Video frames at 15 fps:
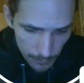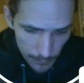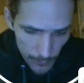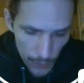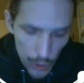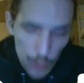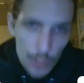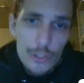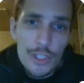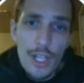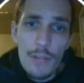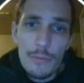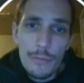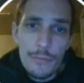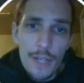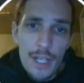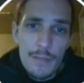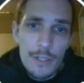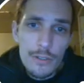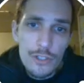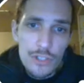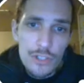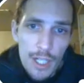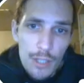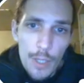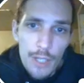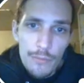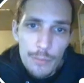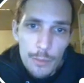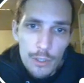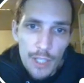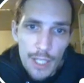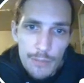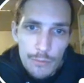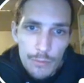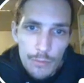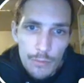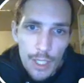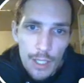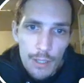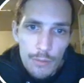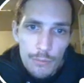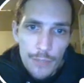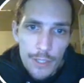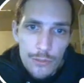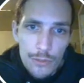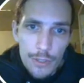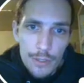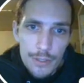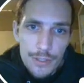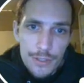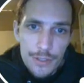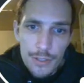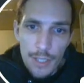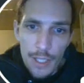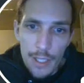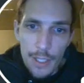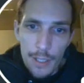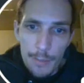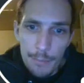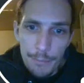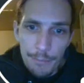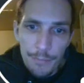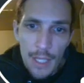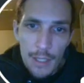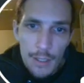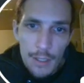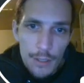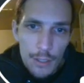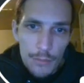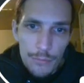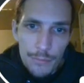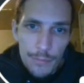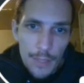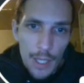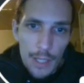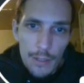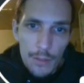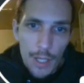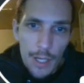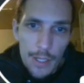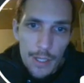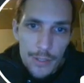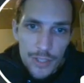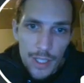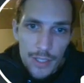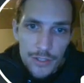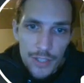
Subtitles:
do yourself a favor. Stay away from Glenn Fedrick's, or I don't know how you say his